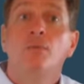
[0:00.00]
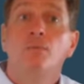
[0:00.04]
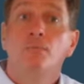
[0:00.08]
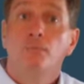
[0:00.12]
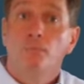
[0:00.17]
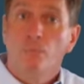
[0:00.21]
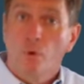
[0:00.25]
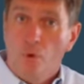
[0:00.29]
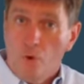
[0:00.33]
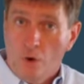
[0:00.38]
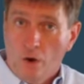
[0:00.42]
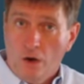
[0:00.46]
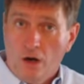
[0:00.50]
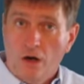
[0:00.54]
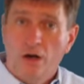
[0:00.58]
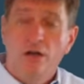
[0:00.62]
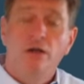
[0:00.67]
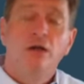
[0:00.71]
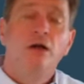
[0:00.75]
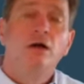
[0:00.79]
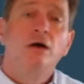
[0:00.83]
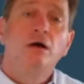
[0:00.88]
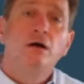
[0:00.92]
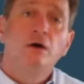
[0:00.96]
more
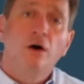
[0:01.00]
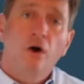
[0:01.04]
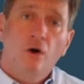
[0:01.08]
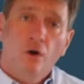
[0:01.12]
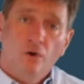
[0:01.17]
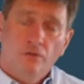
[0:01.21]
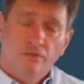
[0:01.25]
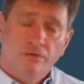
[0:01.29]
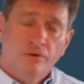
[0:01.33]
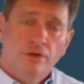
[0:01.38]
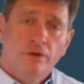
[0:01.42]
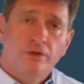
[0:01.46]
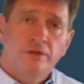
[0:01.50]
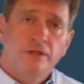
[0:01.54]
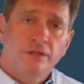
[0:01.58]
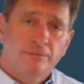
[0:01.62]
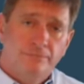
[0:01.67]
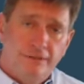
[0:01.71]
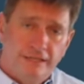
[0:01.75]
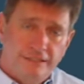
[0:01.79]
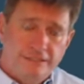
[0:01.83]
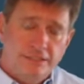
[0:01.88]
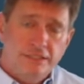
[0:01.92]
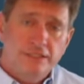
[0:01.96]
over
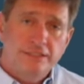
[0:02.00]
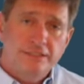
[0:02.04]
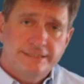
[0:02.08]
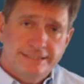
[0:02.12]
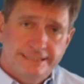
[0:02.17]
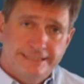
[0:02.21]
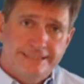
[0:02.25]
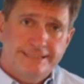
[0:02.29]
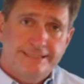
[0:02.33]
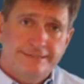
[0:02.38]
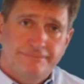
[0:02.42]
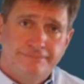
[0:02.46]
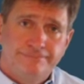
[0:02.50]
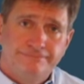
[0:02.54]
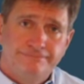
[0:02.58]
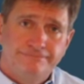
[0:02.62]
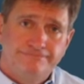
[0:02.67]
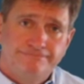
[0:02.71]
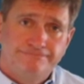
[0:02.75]
the basic system.